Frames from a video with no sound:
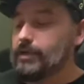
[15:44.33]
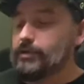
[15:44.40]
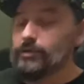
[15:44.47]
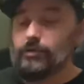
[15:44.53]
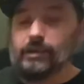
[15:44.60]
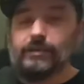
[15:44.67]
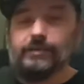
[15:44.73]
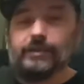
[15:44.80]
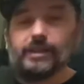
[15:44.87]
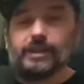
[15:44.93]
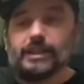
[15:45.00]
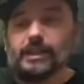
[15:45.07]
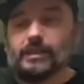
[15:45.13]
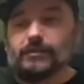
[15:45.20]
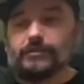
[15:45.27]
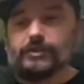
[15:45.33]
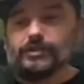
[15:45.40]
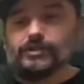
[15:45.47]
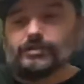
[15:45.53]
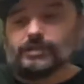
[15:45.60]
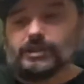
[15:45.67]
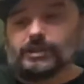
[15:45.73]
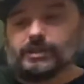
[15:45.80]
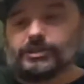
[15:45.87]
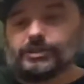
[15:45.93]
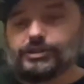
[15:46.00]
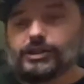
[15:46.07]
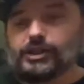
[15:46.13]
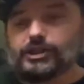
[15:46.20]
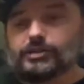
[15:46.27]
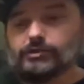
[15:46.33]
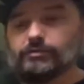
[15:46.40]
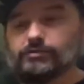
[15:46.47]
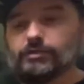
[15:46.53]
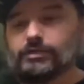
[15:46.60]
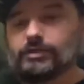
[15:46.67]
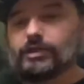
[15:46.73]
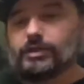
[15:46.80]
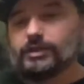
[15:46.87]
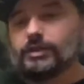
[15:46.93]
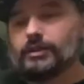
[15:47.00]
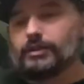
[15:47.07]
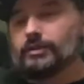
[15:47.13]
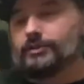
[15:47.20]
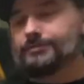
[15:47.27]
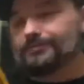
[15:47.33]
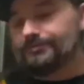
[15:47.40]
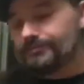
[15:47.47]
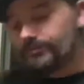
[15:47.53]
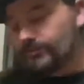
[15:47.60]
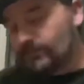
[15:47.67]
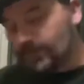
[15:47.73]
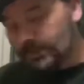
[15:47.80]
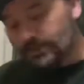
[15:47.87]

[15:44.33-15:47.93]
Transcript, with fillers: 25th anniversary of this Choco Bar. You ready? Let's